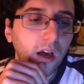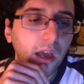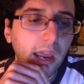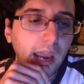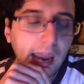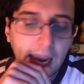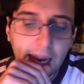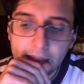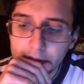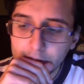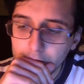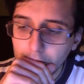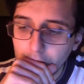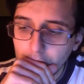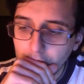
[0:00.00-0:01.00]
And
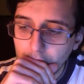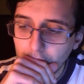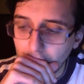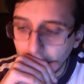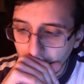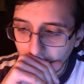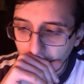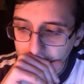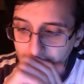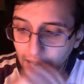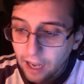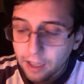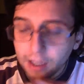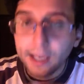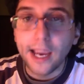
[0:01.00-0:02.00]
a
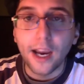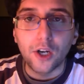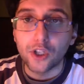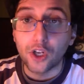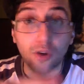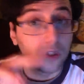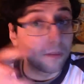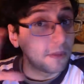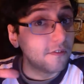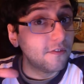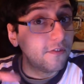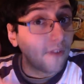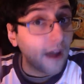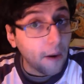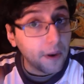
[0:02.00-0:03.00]
lot of the characters are going to be
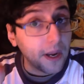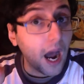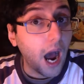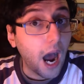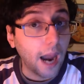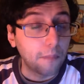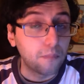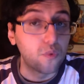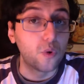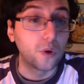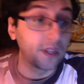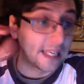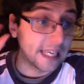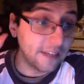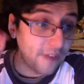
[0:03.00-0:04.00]
very hype
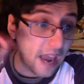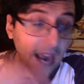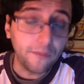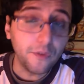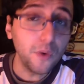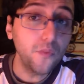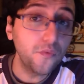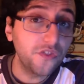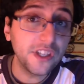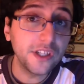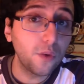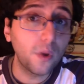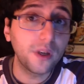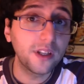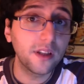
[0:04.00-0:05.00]
worthy. If every
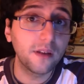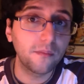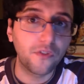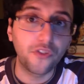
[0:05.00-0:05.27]
single one of them